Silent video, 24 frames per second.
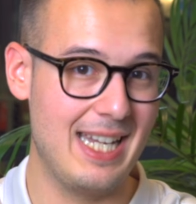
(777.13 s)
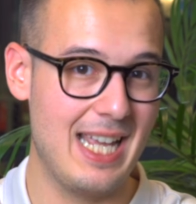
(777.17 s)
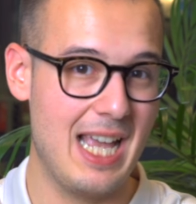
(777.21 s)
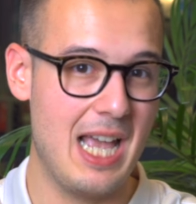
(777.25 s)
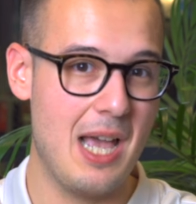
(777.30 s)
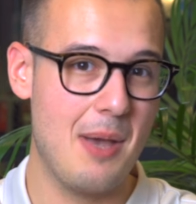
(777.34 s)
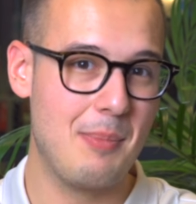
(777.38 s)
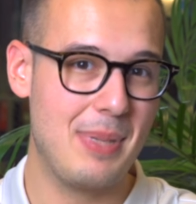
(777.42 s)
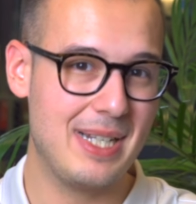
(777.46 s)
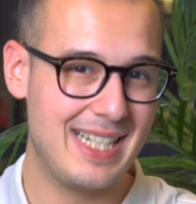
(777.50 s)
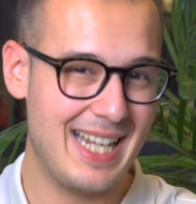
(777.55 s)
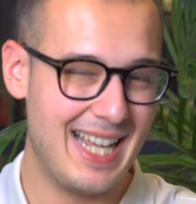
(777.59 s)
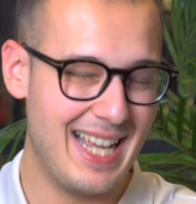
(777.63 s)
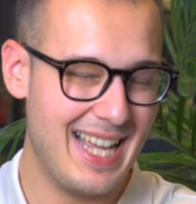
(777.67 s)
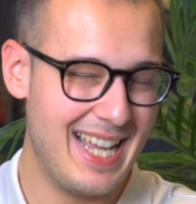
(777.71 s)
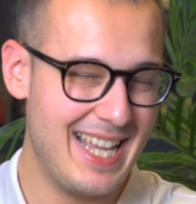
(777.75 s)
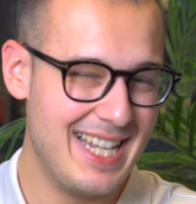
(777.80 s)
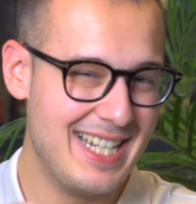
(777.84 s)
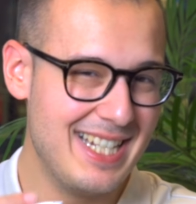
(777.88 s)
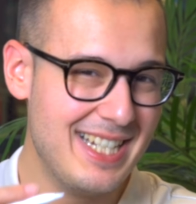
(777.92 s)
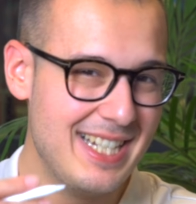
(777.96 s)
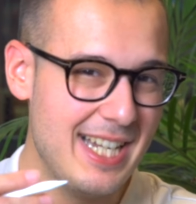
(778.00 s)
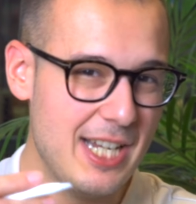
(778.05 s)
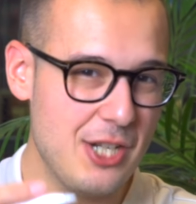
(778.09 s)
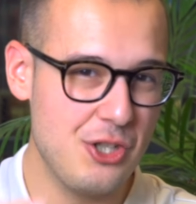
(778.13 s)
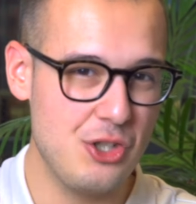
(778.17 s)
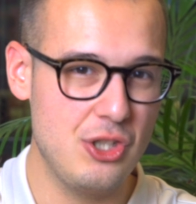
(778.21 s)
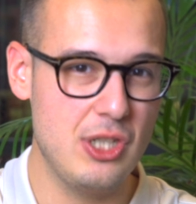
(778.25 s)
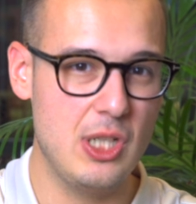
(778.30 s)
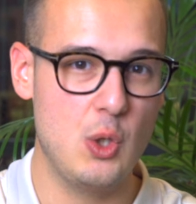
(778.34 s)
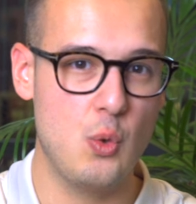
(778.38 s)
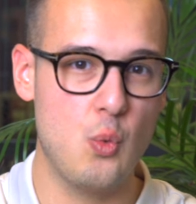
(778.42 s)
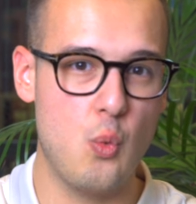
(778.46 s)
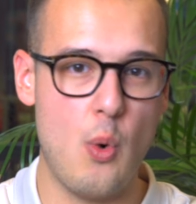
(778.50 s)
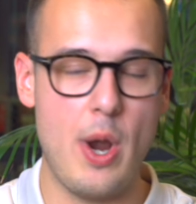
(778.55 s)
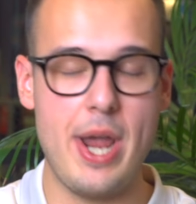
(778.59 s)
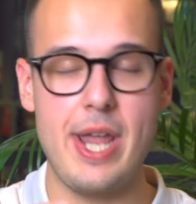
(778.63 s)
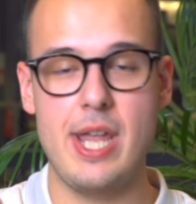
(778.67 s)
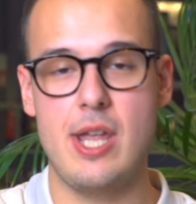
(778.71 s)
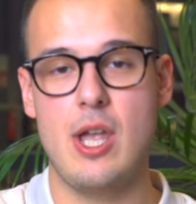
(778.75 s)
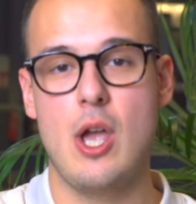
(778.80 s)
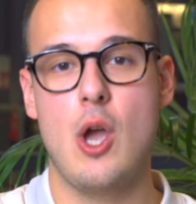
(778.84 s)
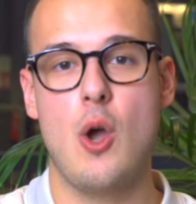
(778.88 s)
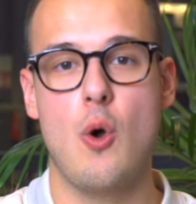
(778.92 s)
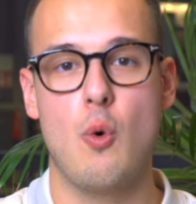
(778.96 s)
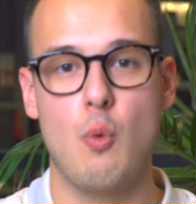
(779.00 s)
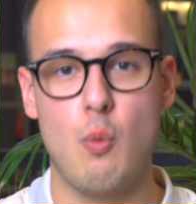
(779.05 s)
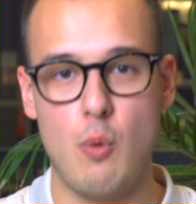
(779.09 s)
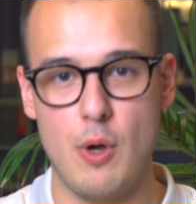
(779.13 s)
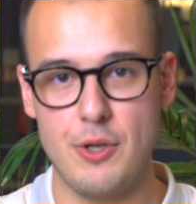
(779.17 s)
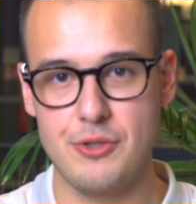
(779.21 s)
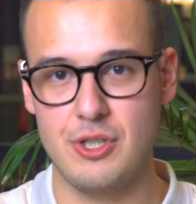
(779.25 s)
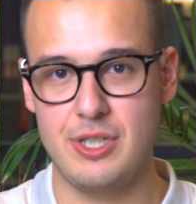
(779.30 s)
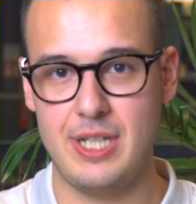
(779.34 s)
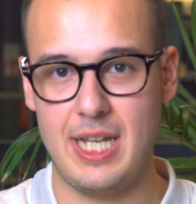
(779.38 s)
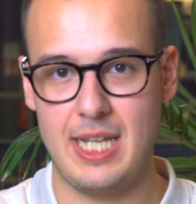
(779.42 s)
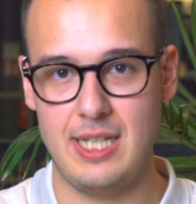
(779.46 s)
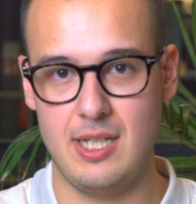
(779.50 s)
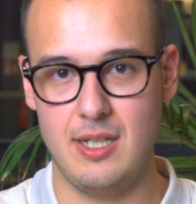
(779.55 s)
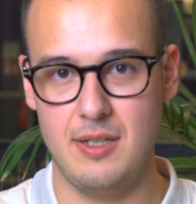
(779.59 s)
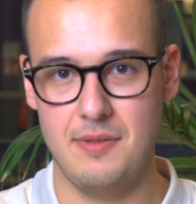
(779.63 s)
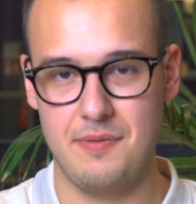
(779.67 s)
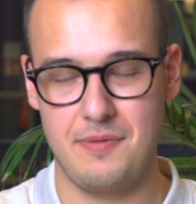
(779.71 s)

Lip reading: but the initial way was a native.